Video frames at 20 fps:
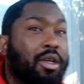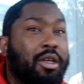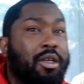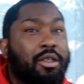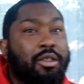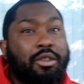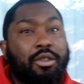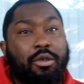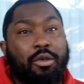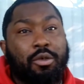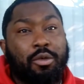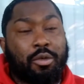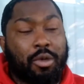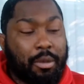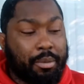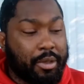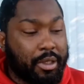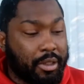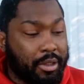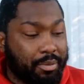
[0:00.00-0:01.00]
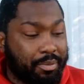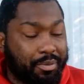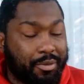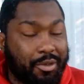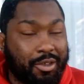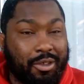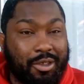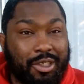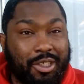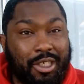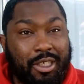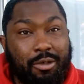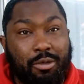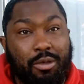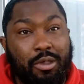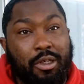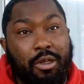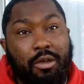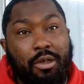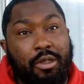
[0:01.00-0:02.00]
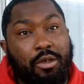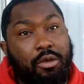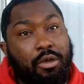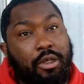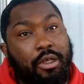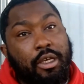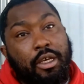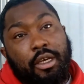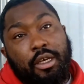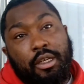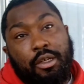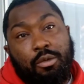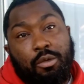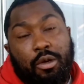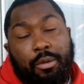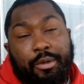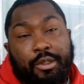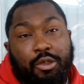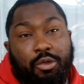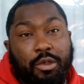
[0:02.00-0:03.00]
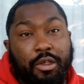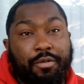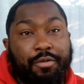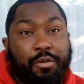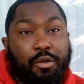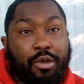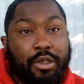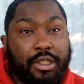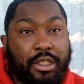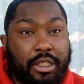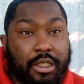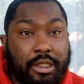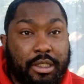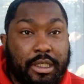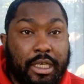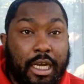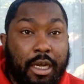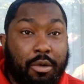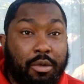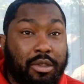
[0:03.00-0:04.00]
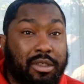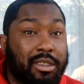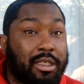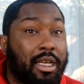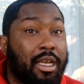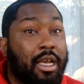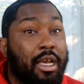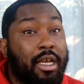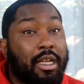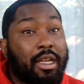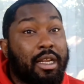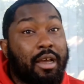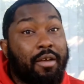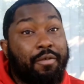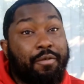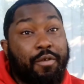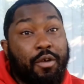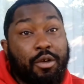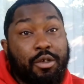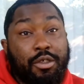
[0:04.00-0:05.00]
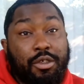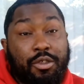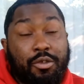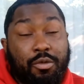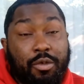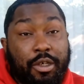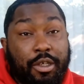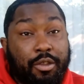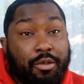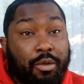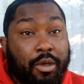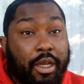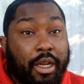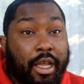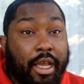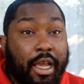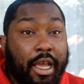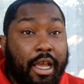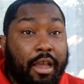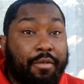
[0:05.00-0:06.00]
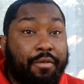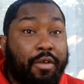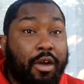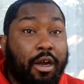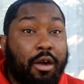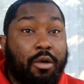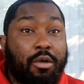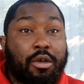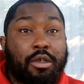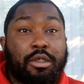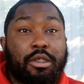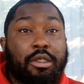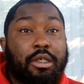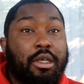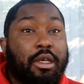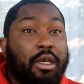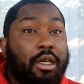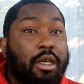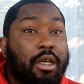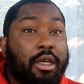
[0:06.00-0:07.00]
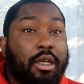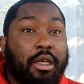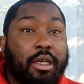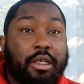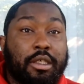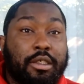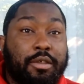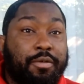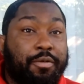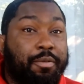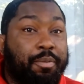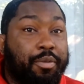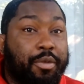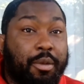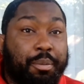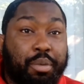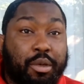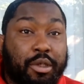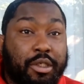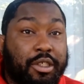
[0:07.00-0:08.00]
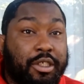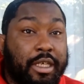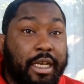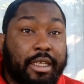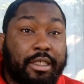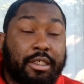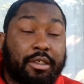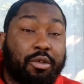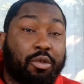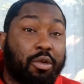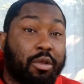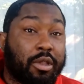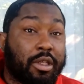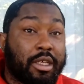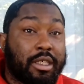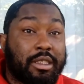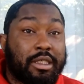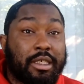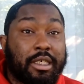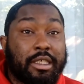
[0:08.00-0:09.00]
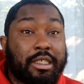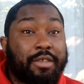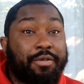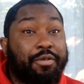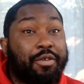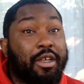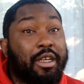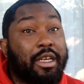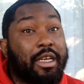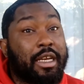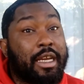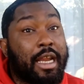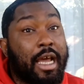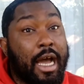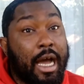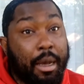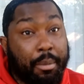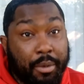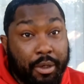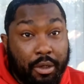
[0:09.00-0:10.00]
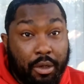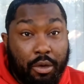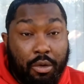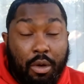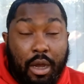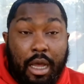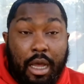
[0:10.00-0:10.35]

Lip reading: So, you're generally only going to get anywhere between 4 to 6 hours. That first 3.5 hours is the projection on this is phenomenal.